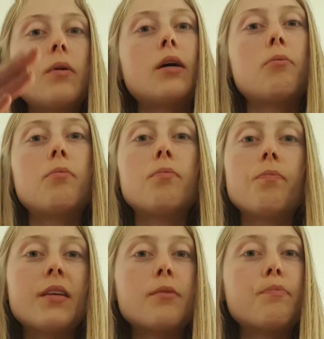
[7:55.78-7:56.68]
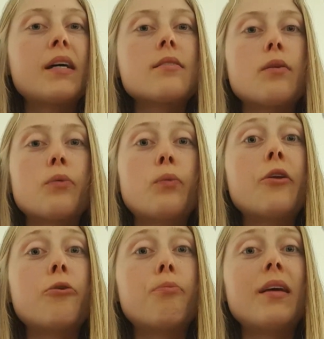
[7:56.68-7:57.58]
uh, depends on
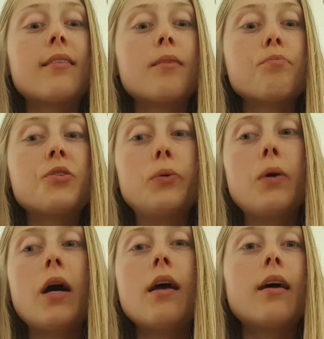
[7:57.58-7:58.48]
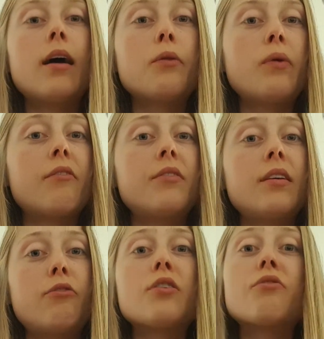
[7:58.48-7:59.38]
where you pick them too and we have
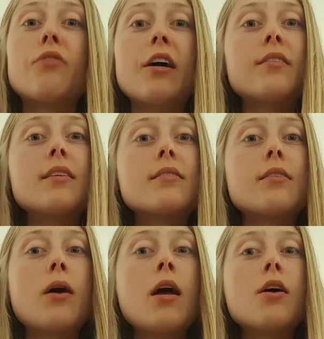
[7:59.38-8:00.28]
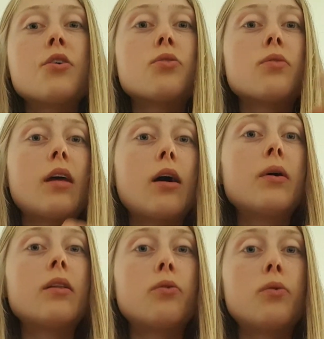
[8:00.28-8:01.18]
different varieties so so
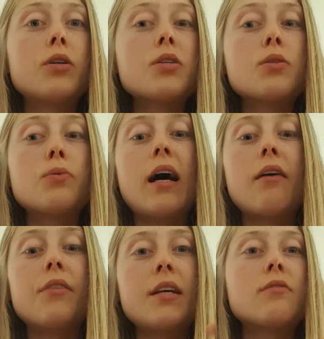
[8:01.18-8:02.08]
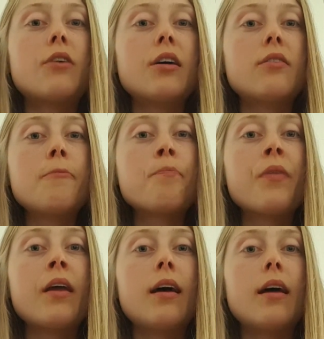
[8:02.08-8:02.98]
now in August we have this
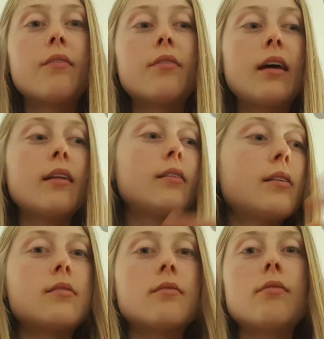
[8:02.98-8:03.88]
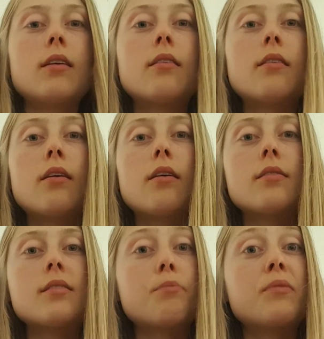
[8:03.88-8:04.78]
variety and then in, in
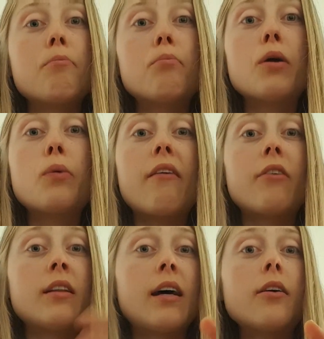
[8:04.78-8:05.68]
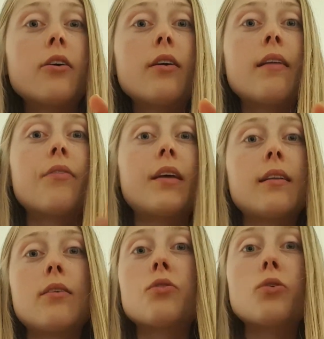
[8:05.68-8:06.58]
uh, September we have another and
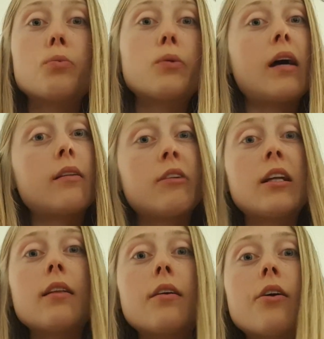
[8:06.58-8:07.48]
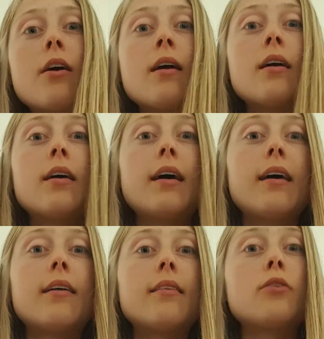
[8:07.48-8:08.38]
then in October we have another
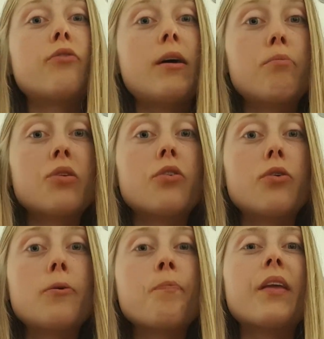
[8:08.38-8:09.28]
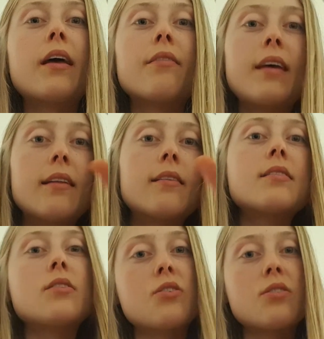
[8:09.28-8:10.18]
and in November too and then
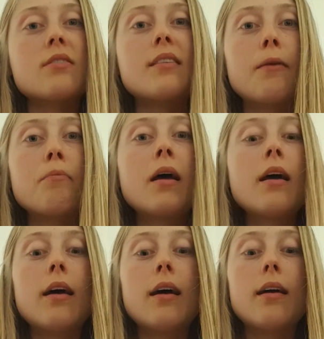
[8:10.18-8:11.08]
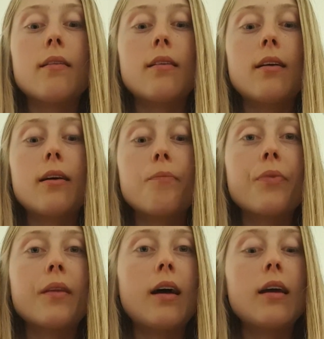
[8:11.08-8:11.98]
it's just the same and
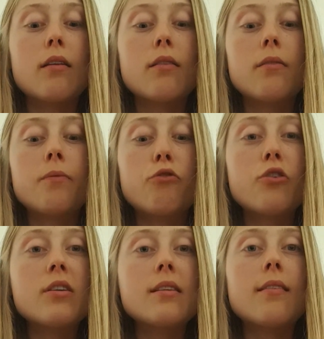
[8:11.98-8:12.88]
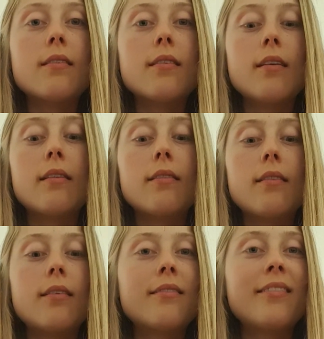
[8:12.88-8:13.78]
then I can freeze it
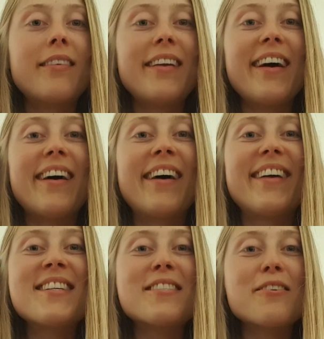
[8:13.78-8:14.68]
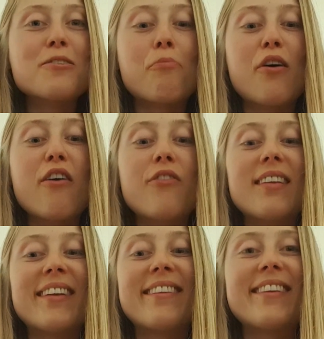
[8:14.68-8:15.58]
and yeah, it feels
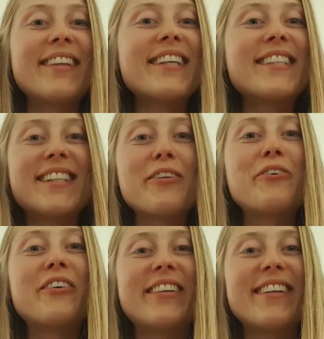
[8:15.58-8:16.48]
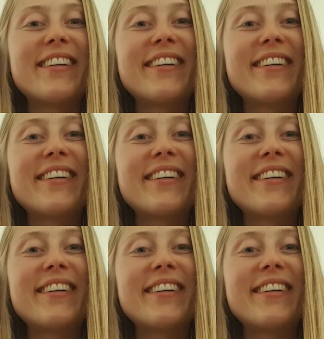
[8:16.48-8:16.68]
perfect and this is so good.